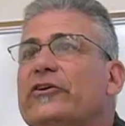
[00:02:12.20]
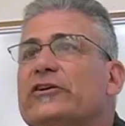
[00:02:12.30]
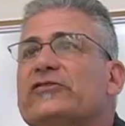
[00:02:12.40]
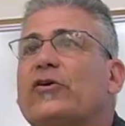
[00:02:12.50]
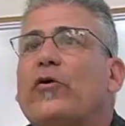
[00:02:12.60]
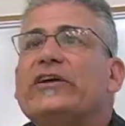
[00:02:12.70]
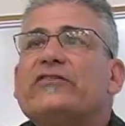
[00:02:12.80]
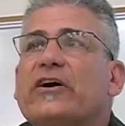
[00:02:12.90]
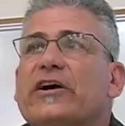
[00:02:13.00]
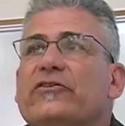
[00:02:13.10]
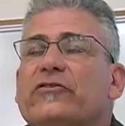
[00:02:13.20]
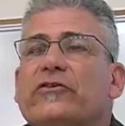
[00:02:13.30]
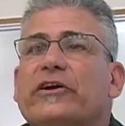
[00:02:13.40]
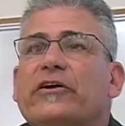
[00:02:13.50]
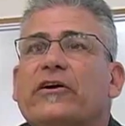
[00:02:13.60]
Ernest Goitein
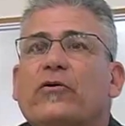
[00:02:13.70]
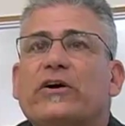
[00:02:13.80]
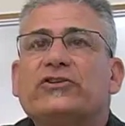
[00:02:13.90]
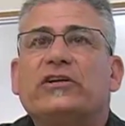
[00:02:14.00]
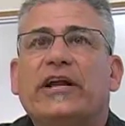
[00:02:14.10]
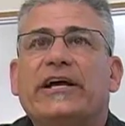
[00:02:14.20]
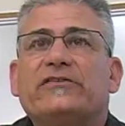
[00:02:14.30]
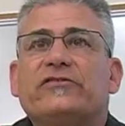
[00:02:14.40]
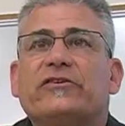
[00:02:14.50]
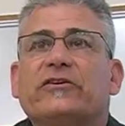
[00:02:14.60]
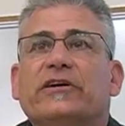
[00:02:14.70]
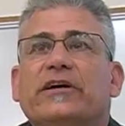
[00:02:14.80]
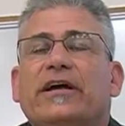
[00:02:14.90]
during a question and answer,